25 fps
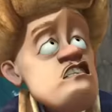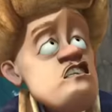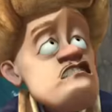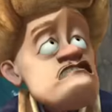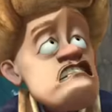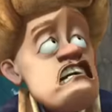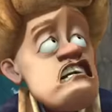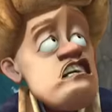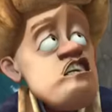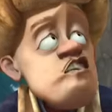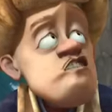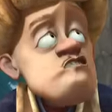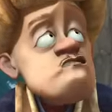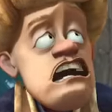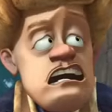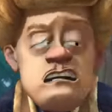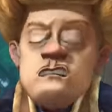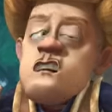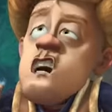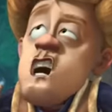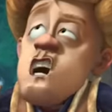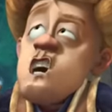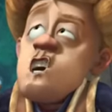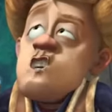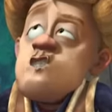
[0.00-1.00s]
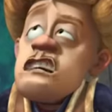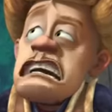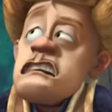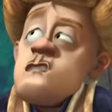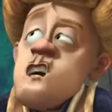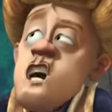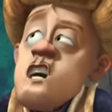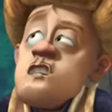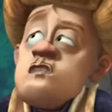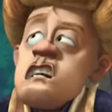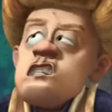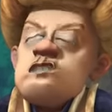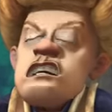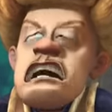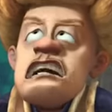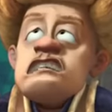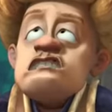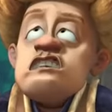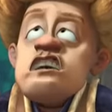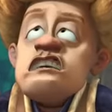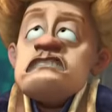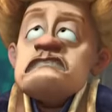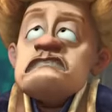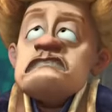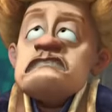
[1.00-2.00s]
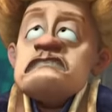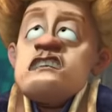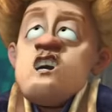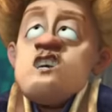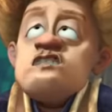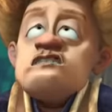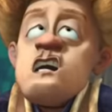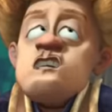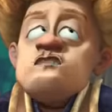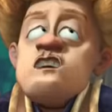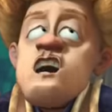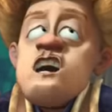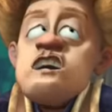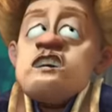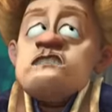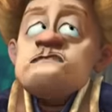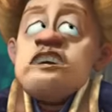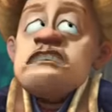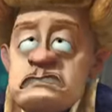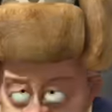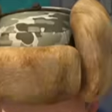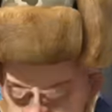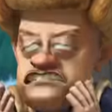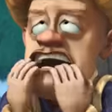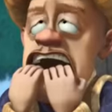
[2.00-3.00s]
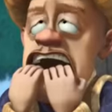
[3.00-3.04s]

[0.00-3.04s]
So it wasn't a dream after all. It was real.